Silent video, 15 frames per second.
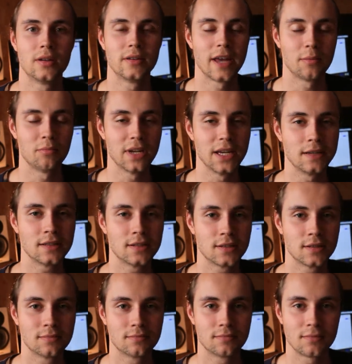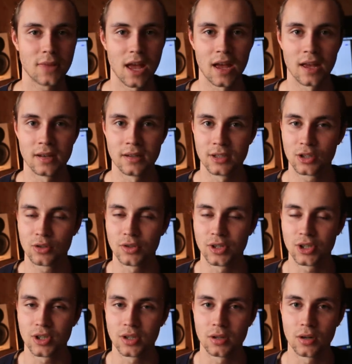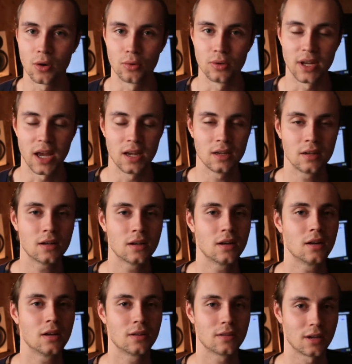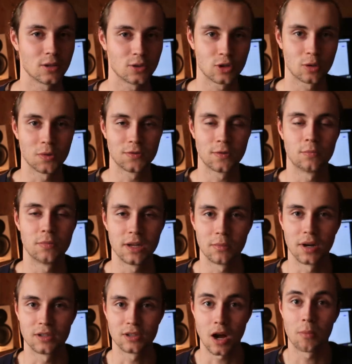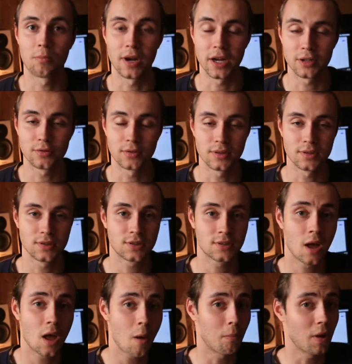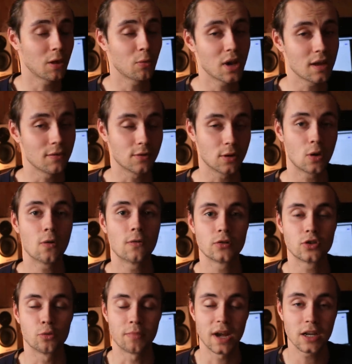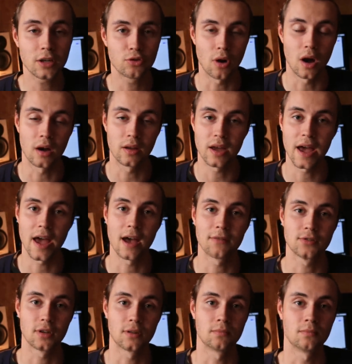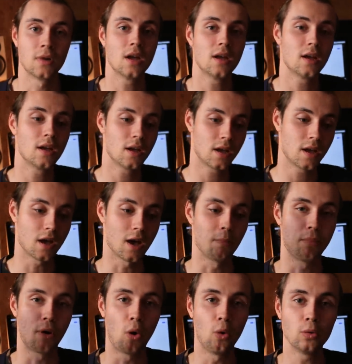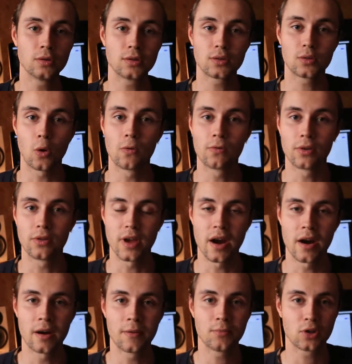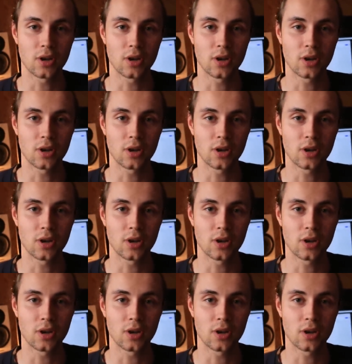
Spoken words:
Dead Meat and Christian O'Day. Thank you so much for being my top patrons. By the way, if you go over to Patreon, I have some polls over there.